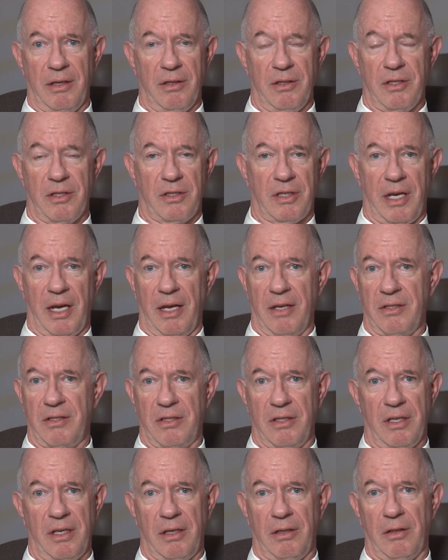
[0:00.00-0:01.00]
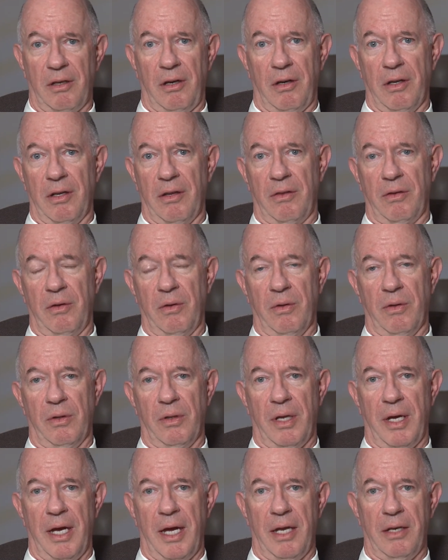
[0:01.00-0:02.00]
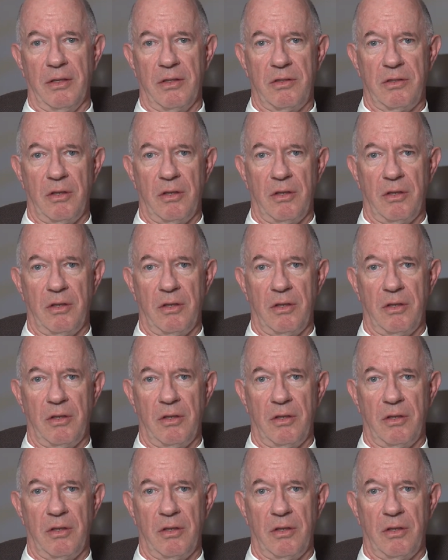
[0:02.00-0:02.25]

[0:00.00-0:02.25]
You just can't see clearly through the lens.